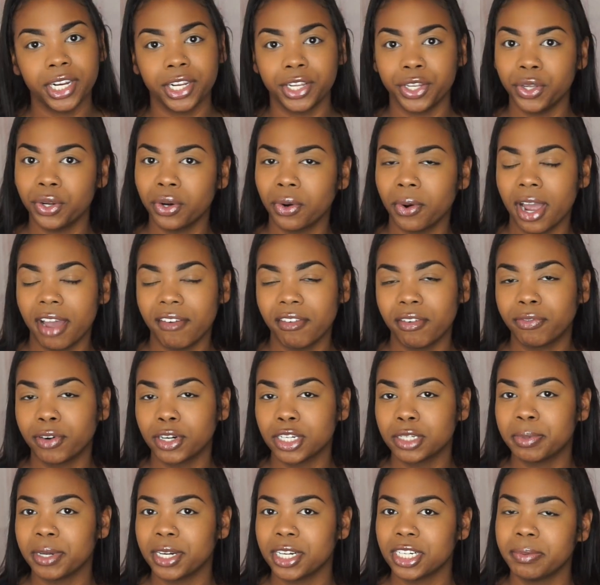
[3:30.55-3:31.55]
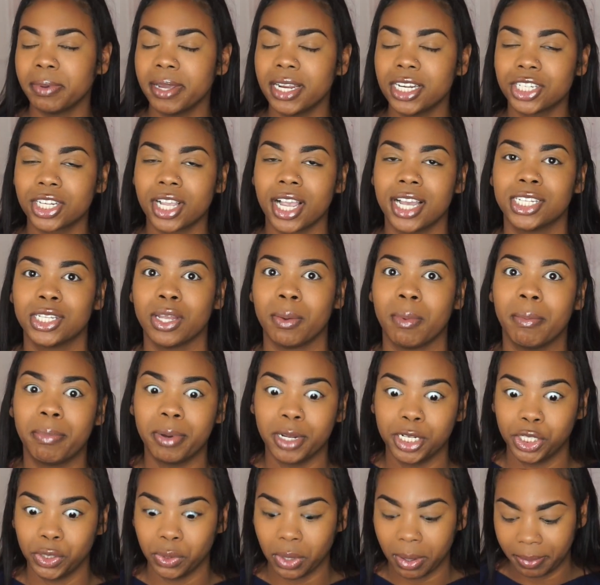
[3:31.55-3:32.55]
and you don't have a first period Spanish class, so I'll
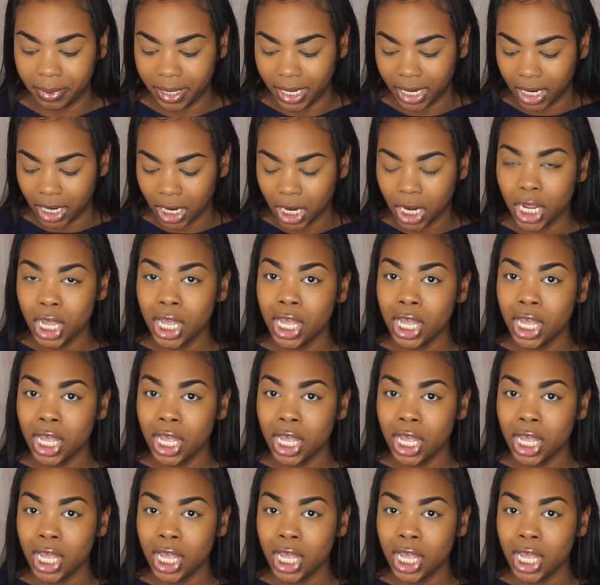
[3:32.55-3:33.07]
put you up there.